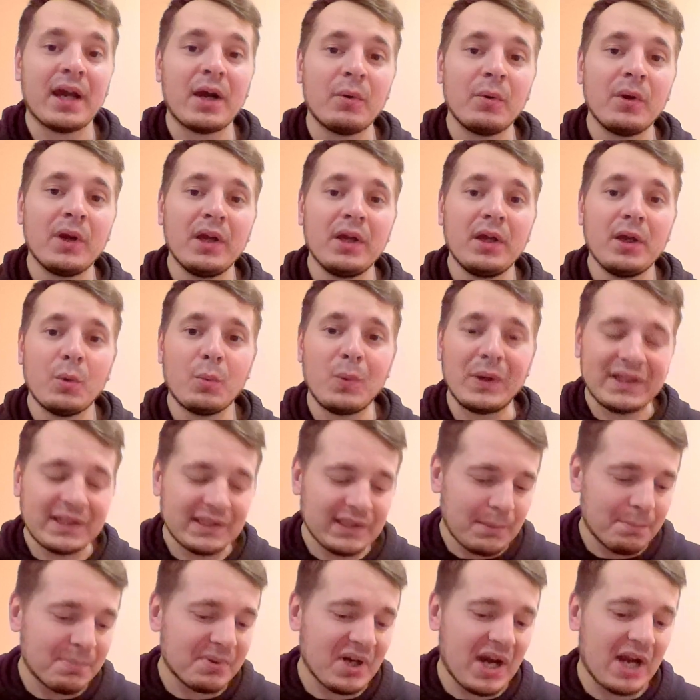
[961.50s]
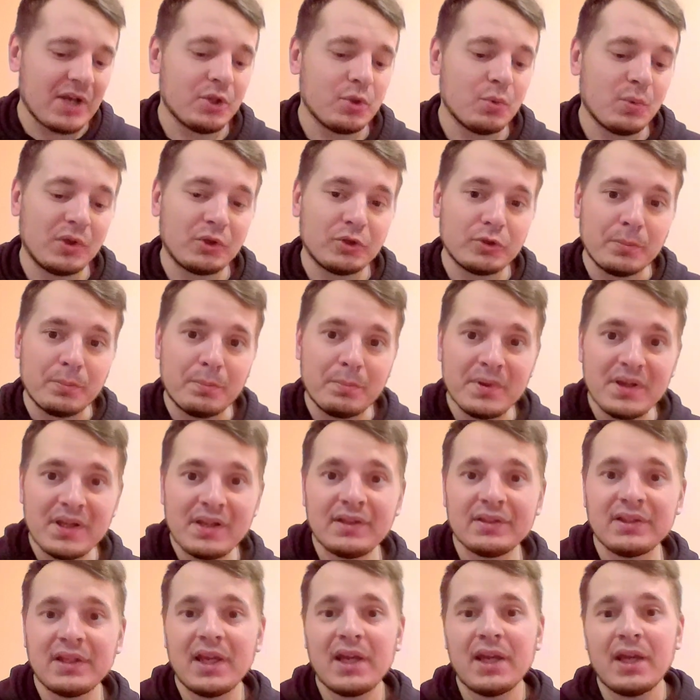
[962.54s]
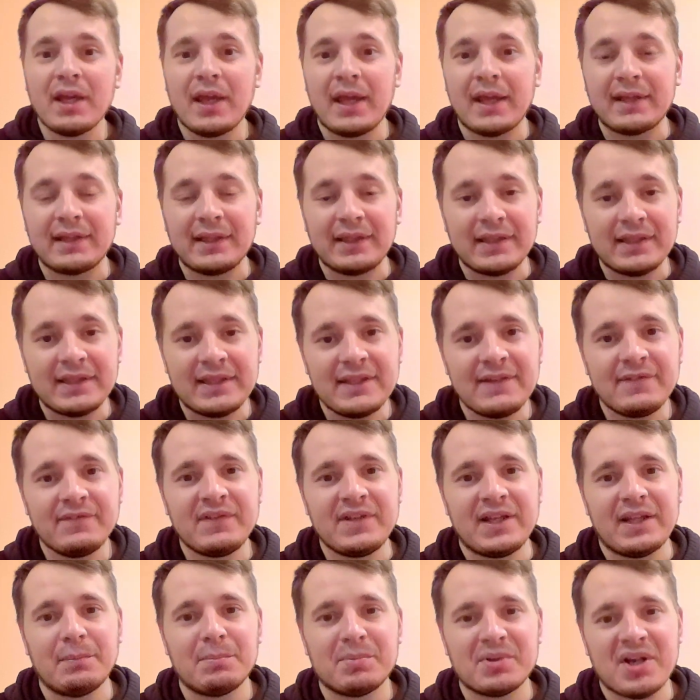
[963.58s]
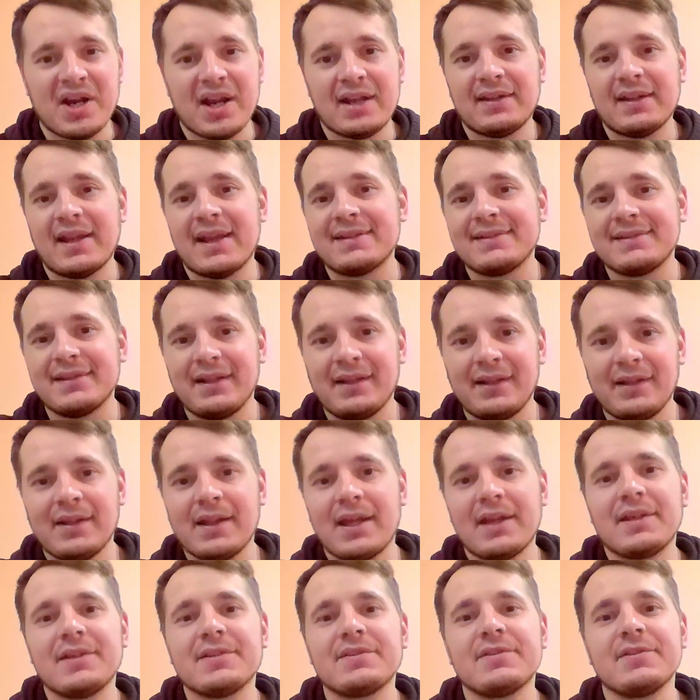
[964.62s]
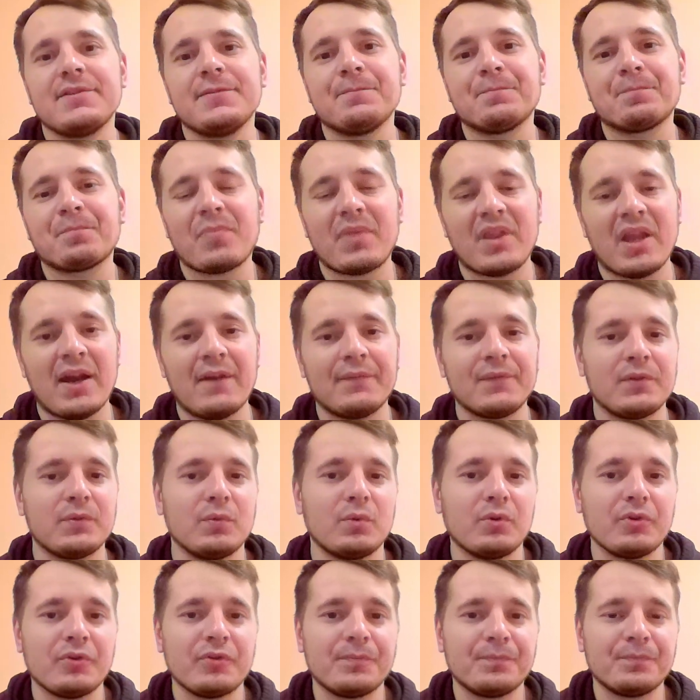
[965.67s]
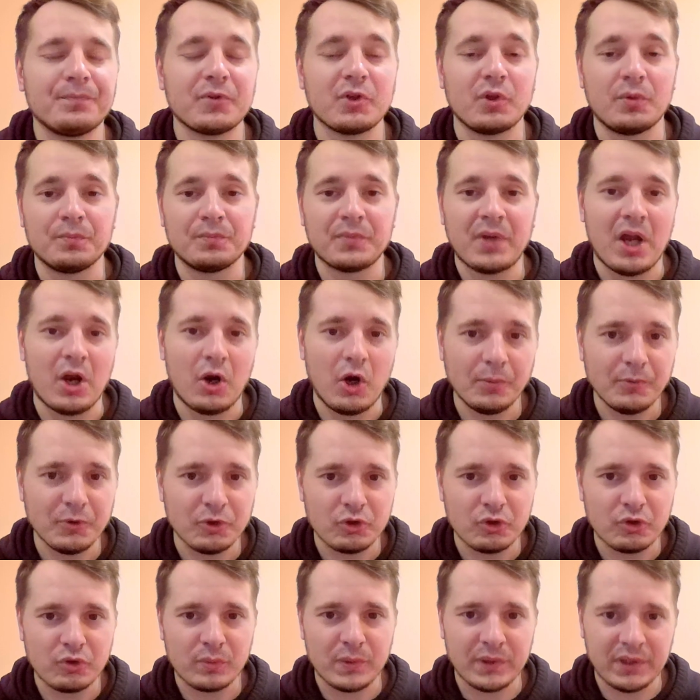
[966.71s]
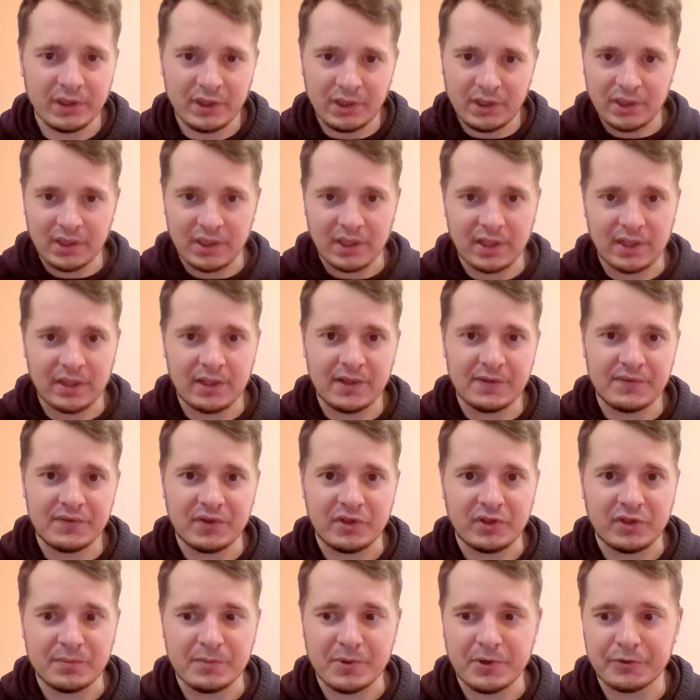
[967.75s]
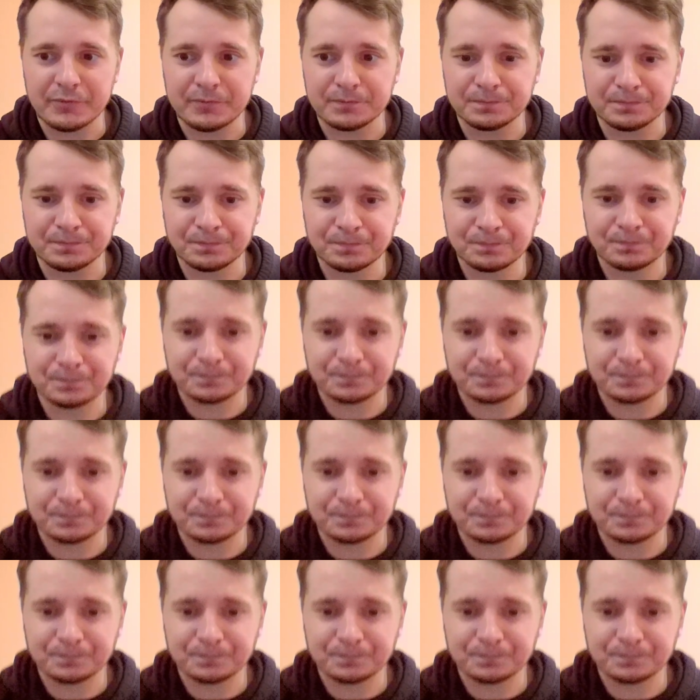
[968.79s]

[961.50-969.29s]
now? What kind of brand you want to build and leave that brand as a legacy afterwards? So I hope you choose something, and see you tomorrow.